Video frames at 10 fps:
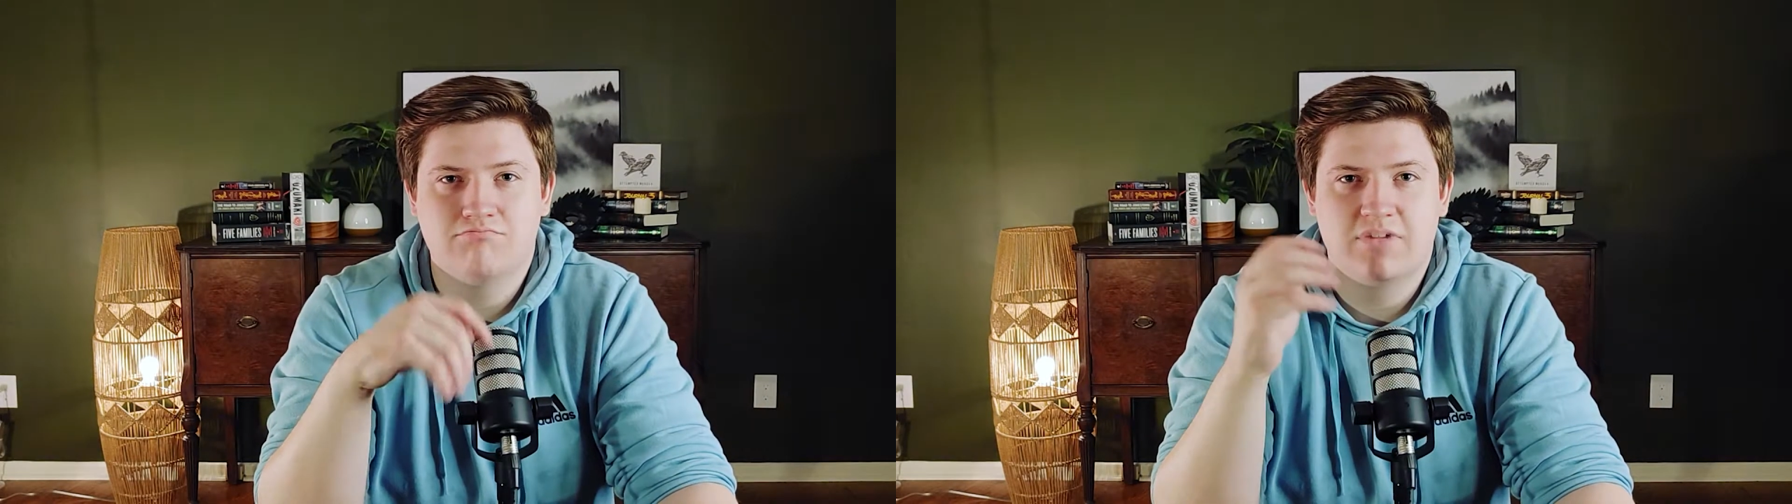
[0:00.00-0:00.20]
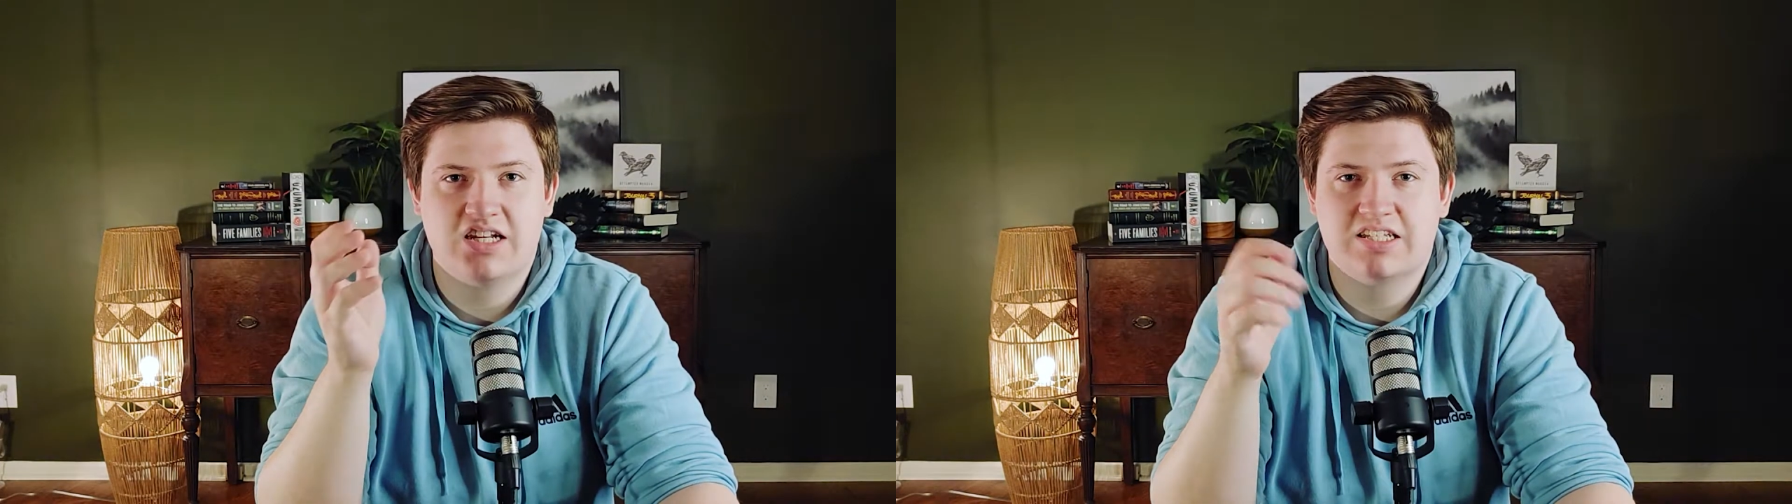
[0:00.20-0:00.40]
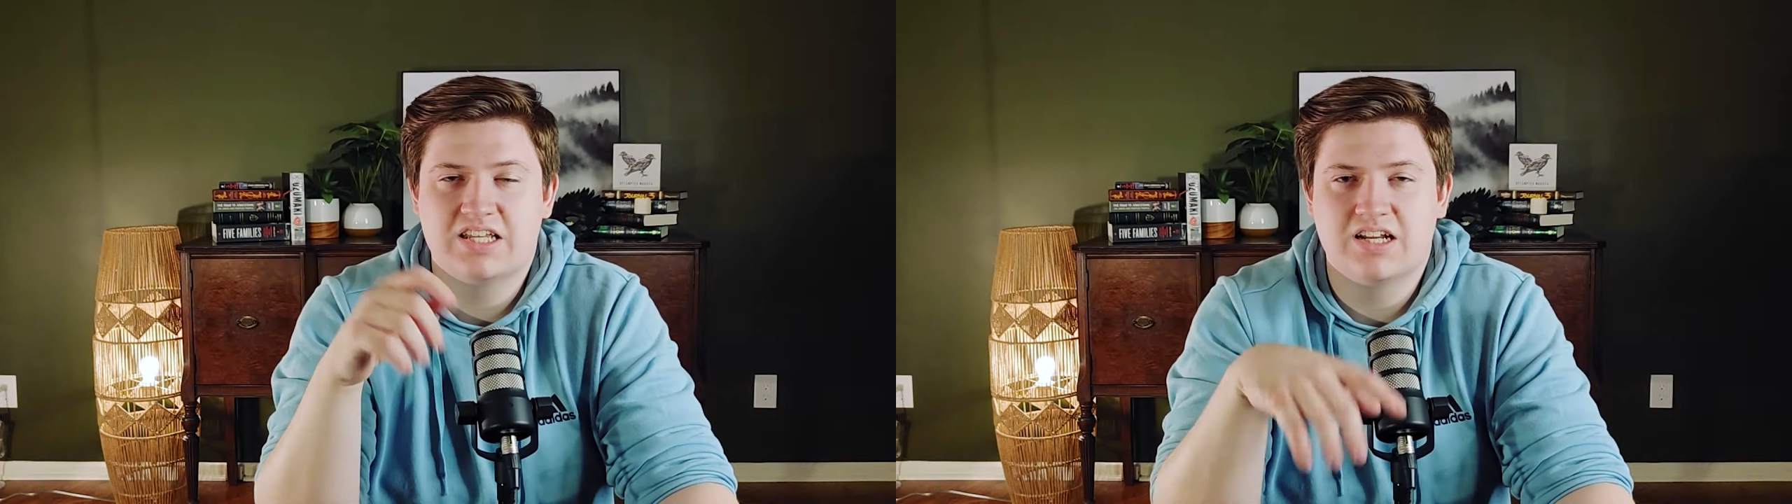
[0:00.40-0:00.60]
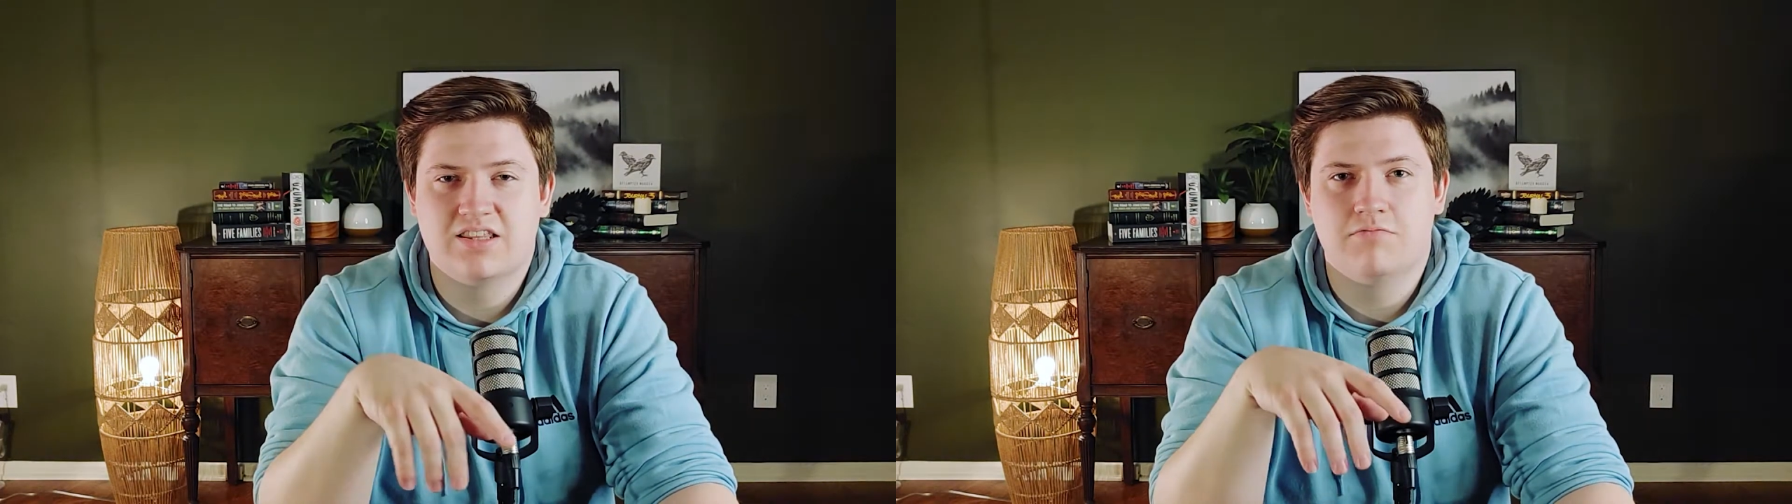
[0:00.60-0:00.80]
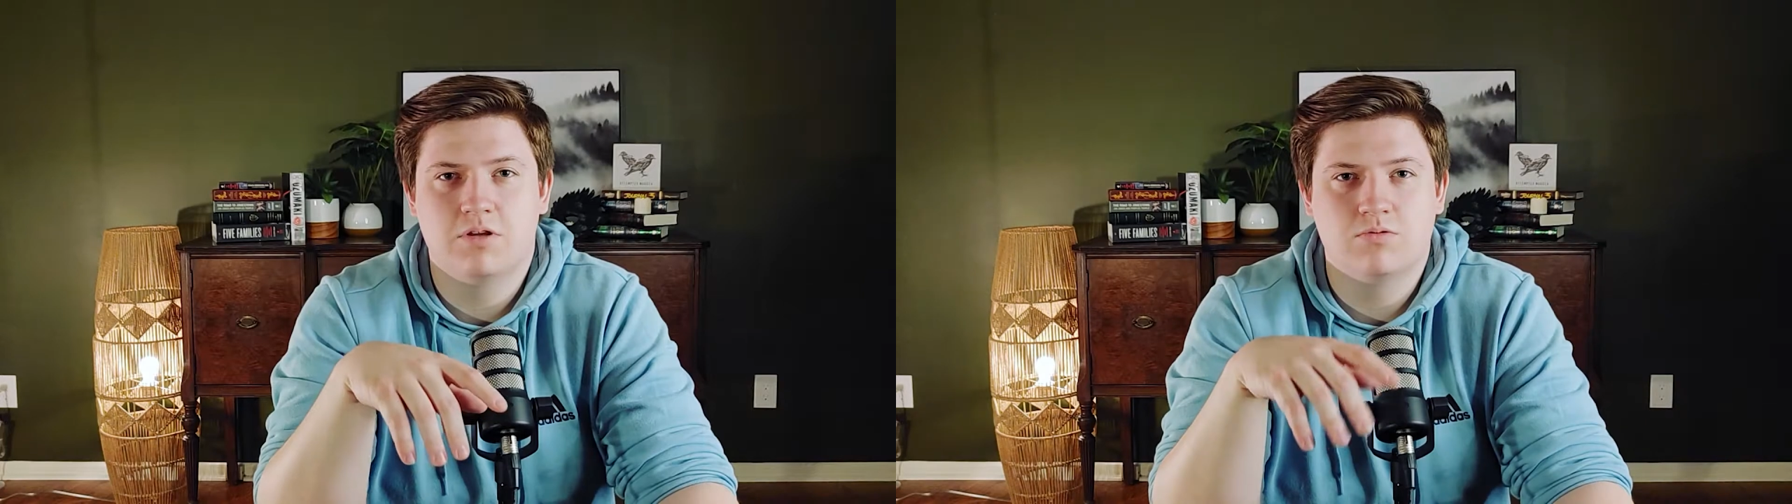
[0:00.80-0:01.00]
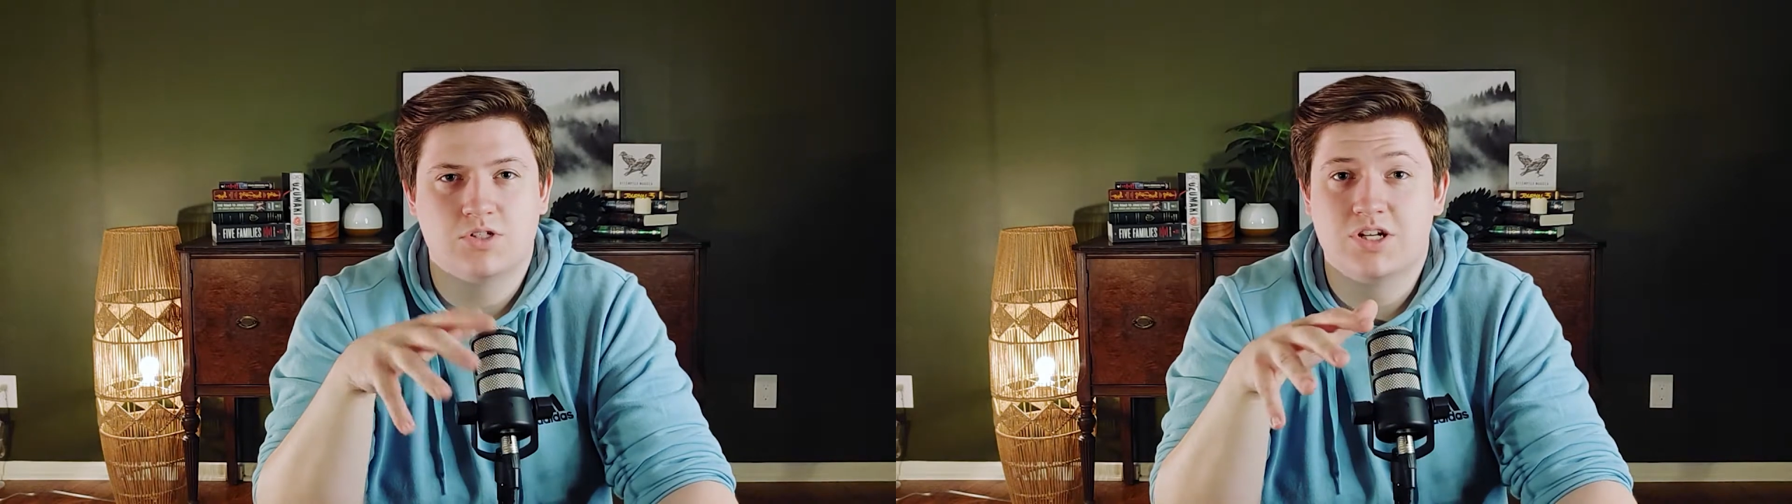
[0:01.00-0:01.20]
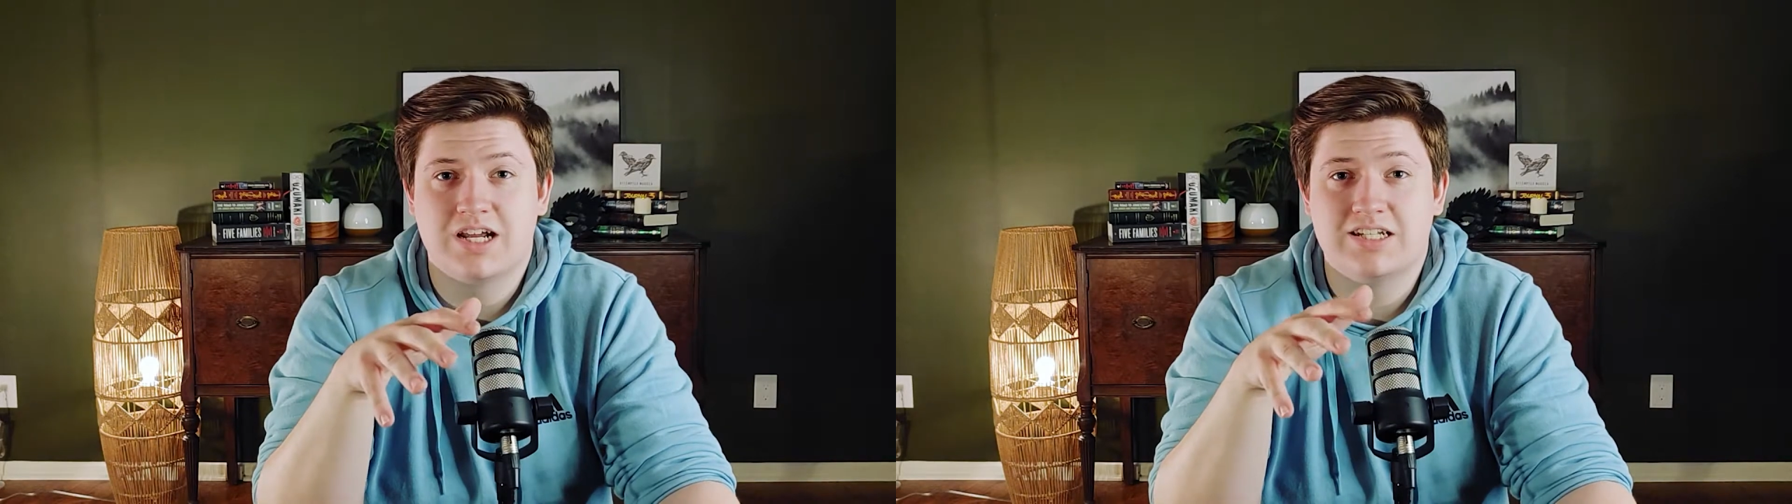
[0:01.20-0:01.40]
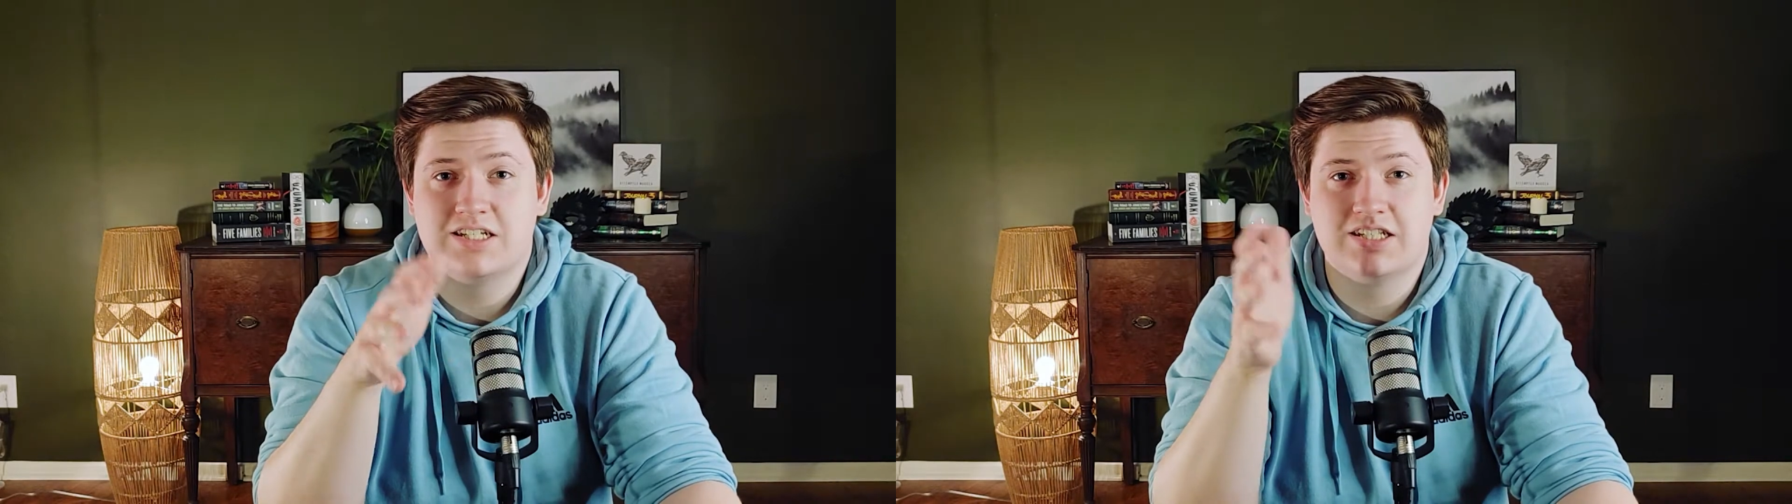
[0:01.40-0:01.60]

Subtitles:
Ned decided that it was a good idea